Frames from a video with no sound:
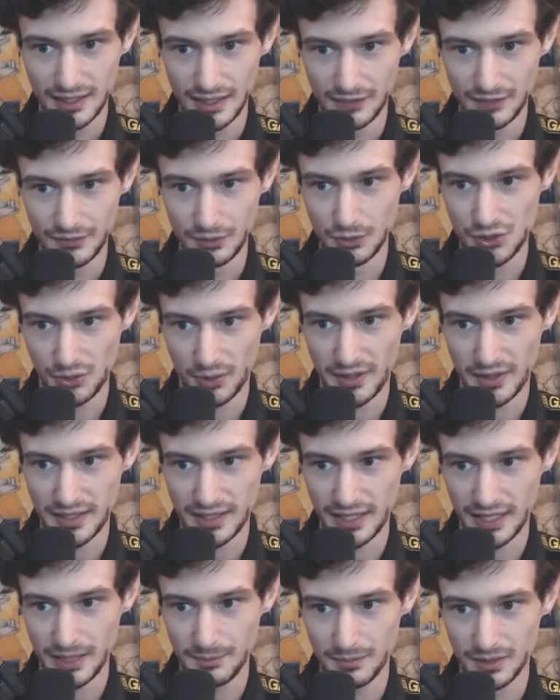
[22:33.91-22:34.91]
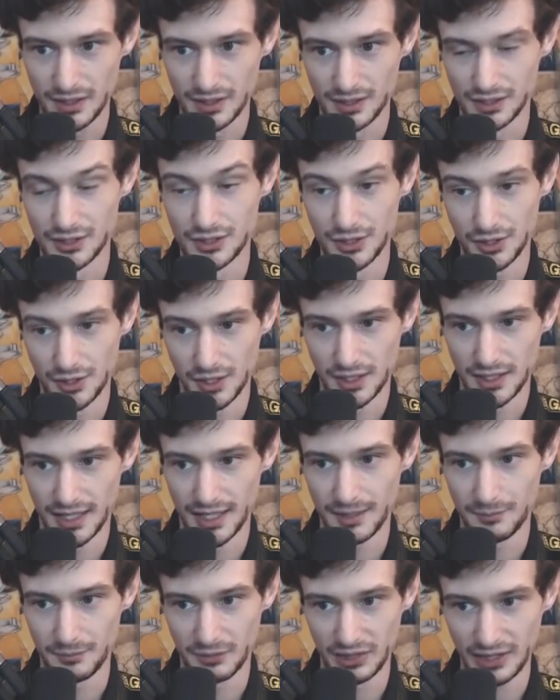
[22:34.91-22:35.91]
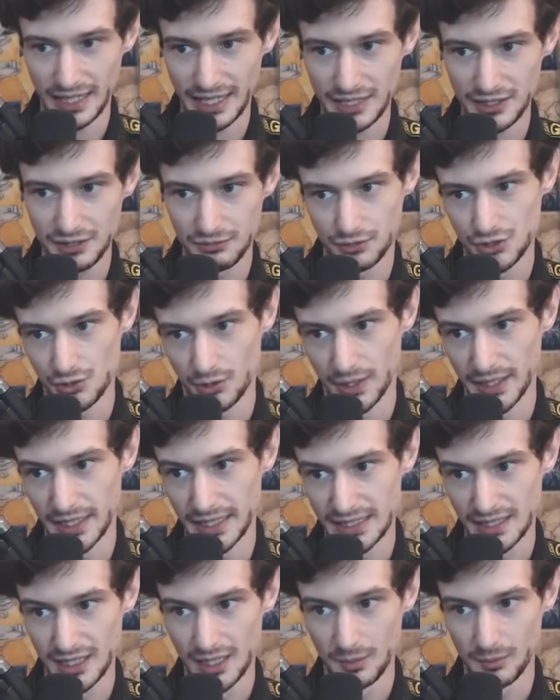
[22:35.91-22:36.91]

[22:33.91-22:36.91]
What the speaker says: If you enjoy the game, good. I am glad you enjoy it.